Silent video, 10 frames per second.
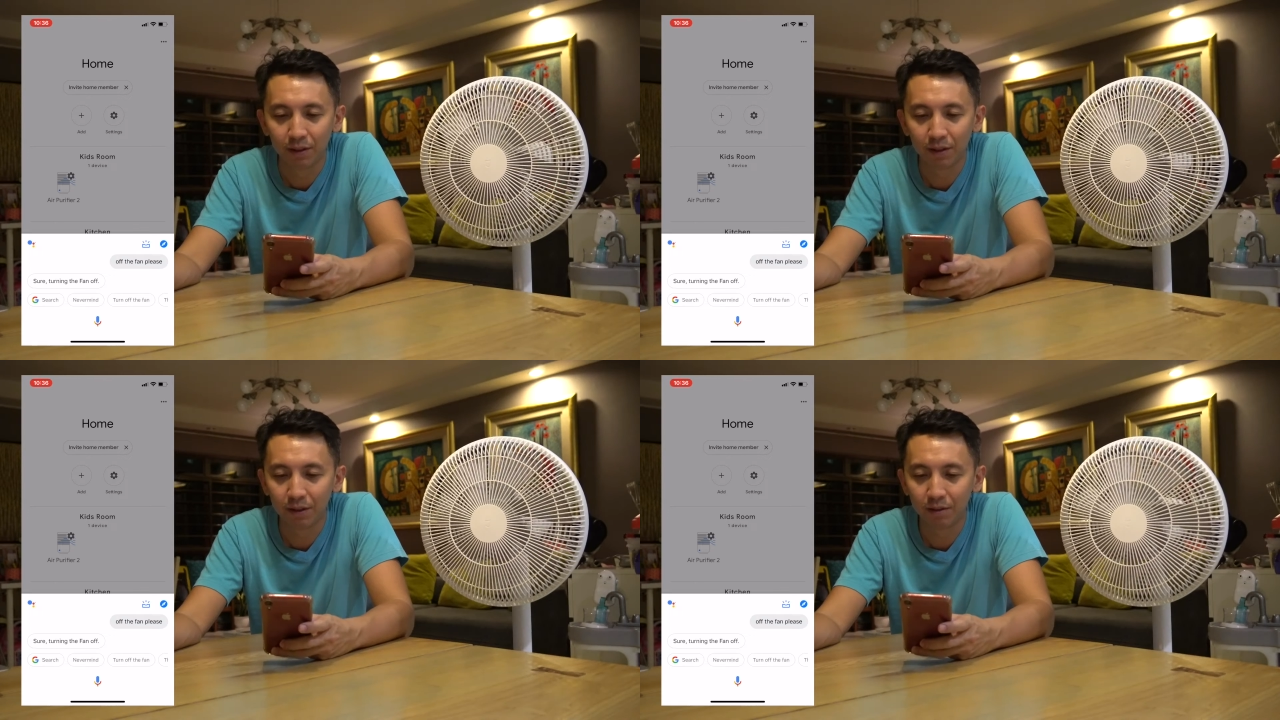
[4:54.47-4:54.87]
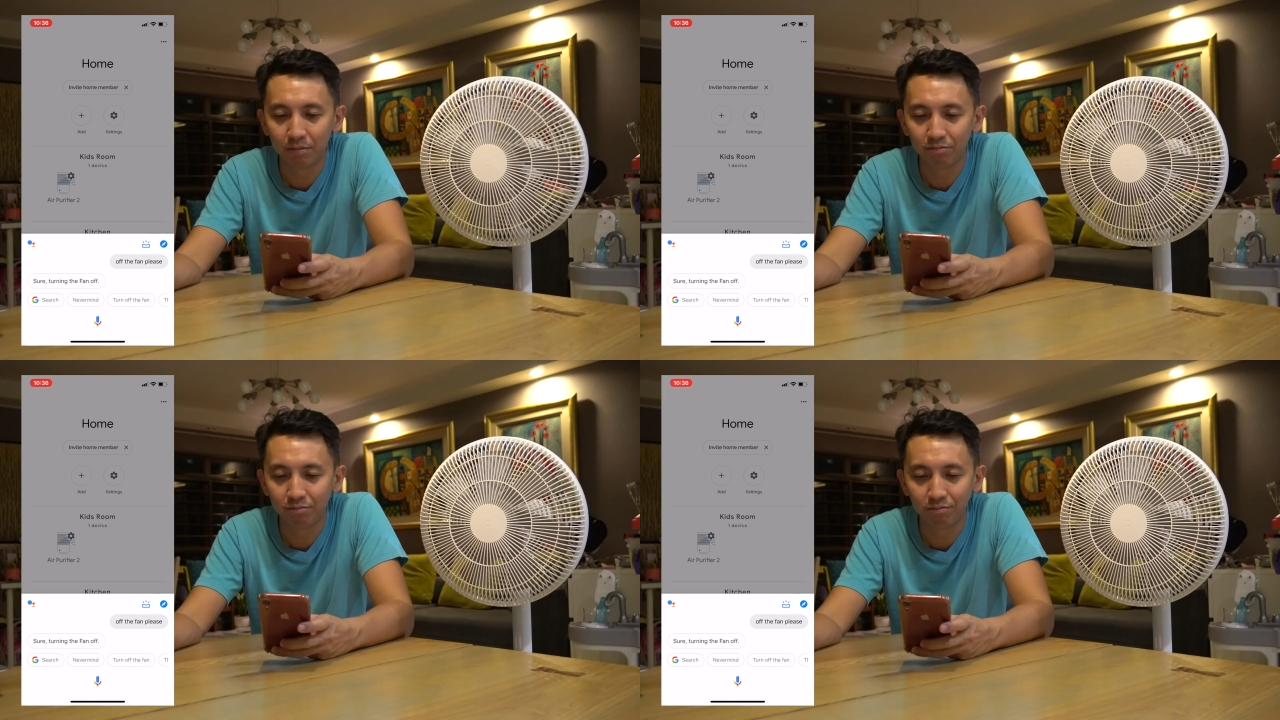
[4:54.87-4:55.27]

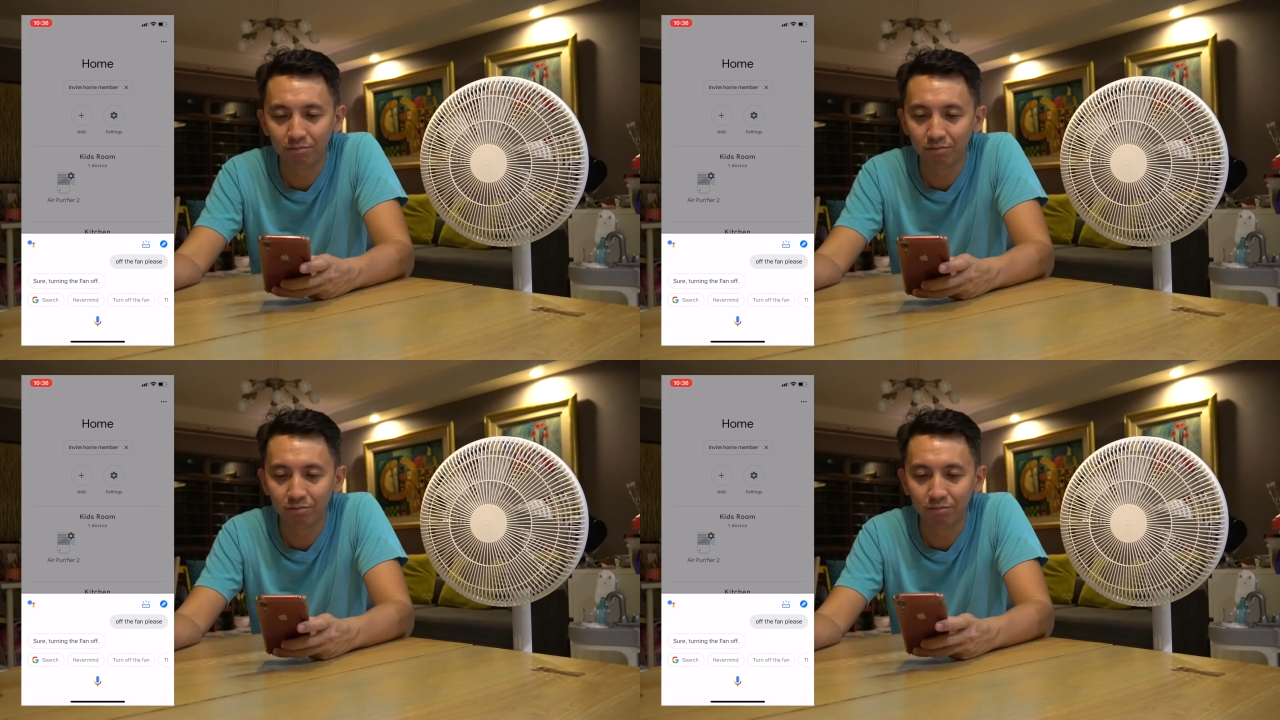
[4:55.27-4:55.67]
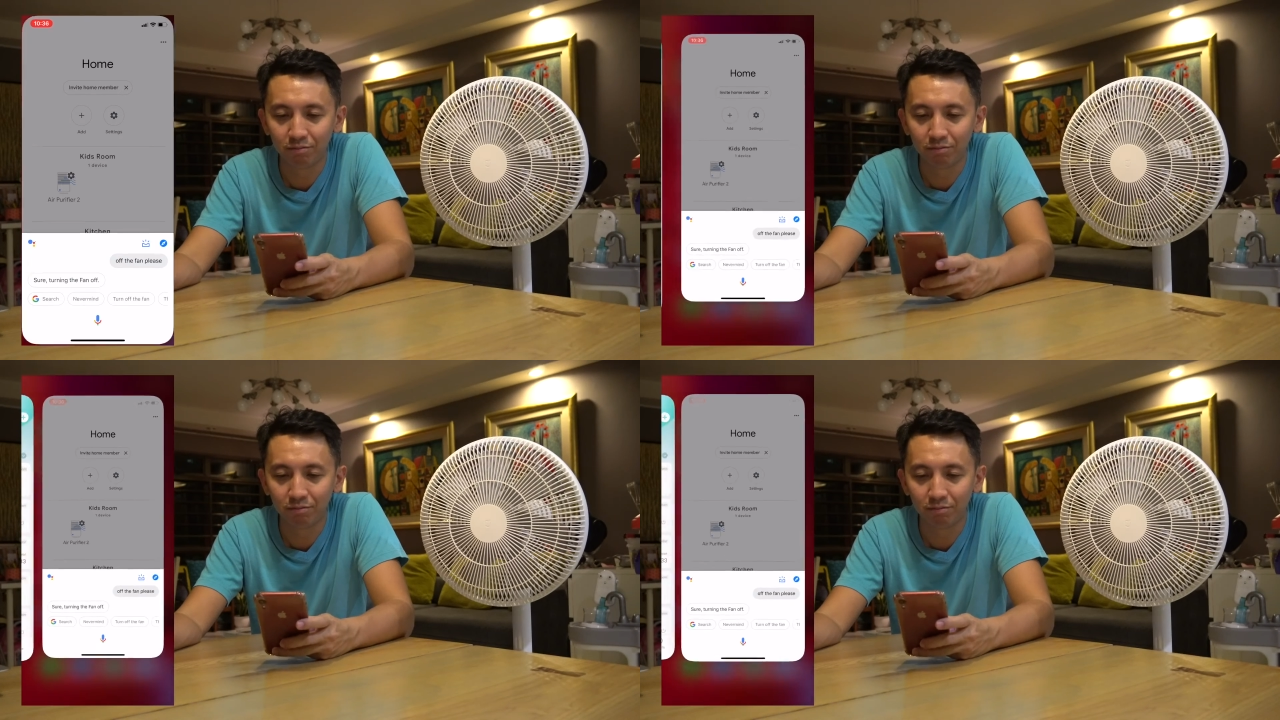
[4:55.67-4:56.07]

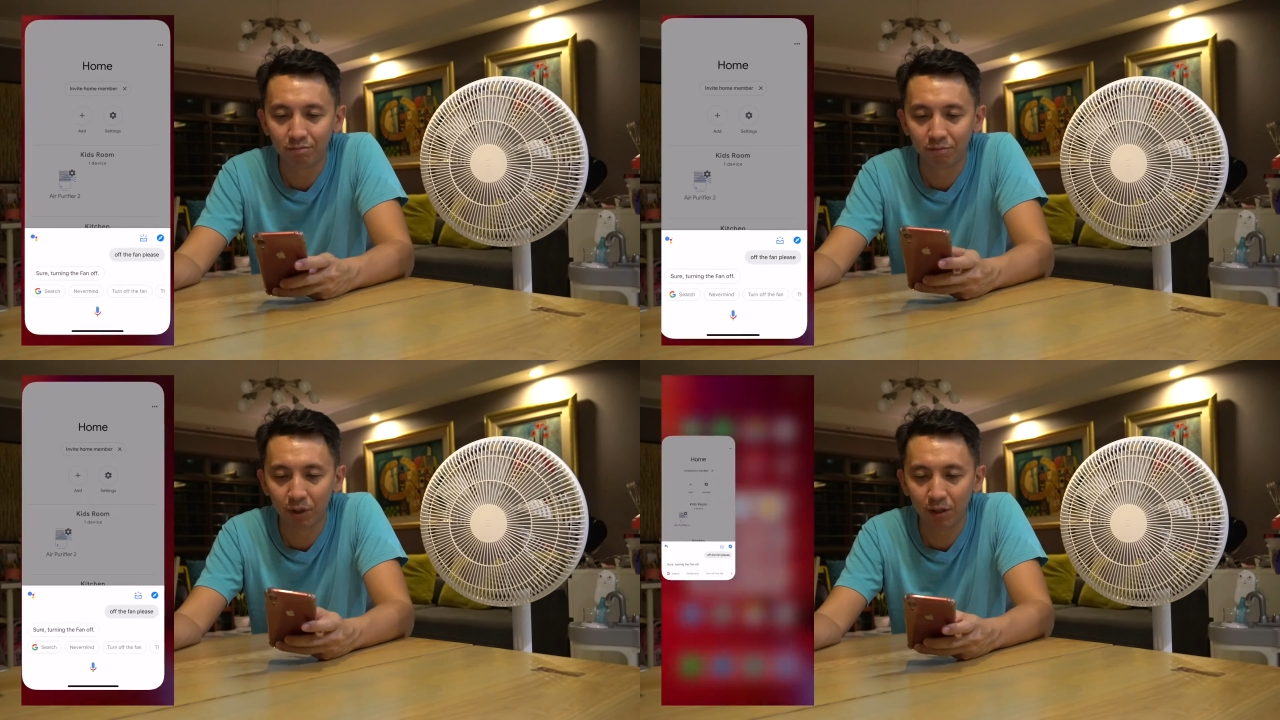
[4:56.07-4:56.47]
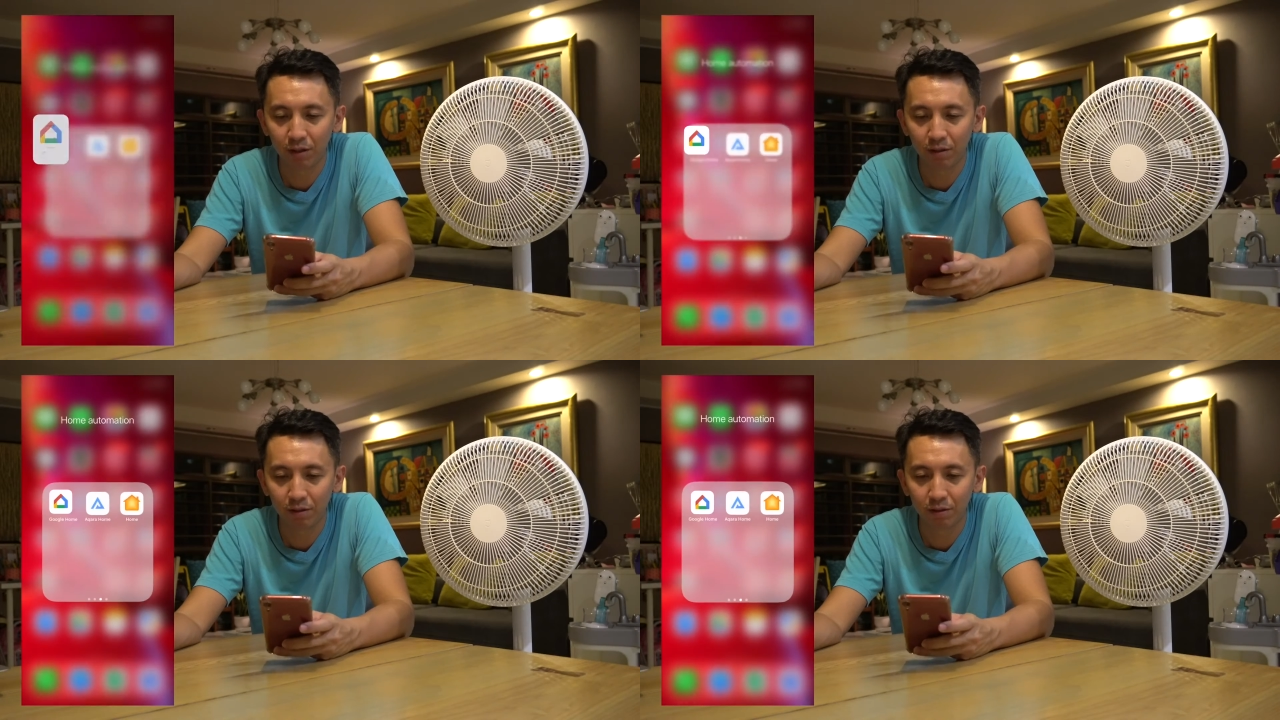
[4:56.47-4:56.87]
Um,
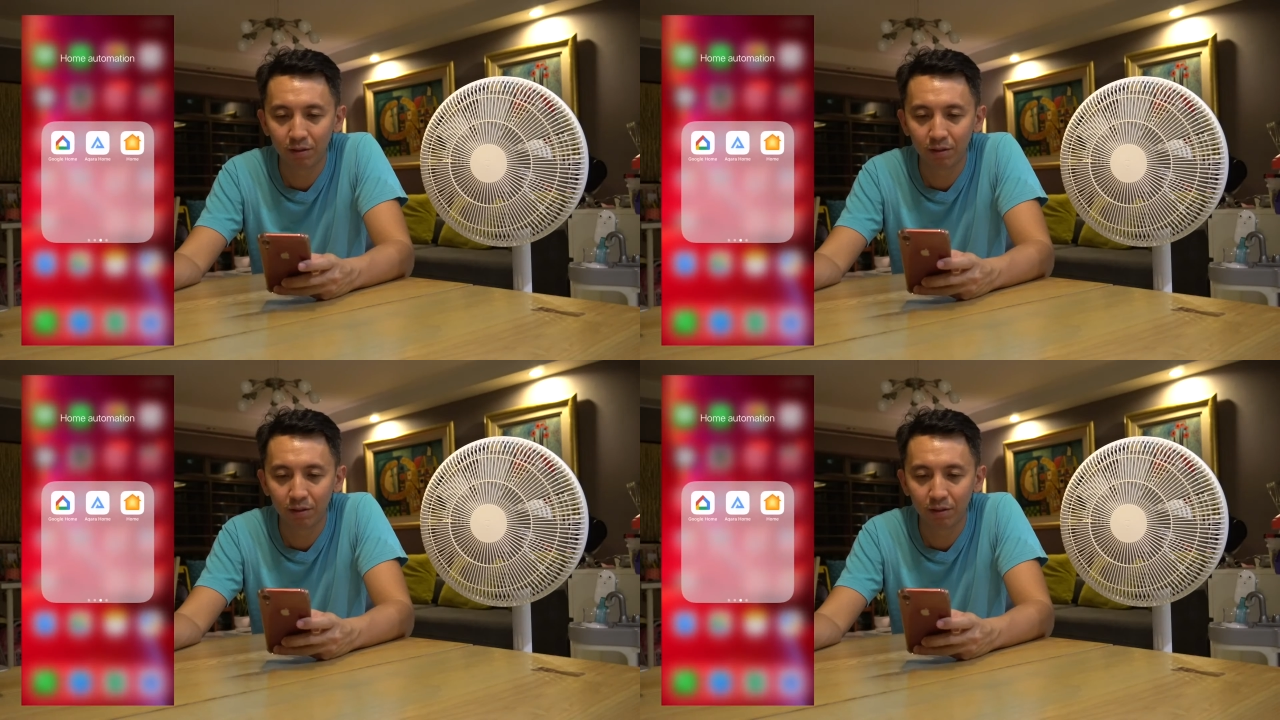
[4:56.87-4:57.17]
well,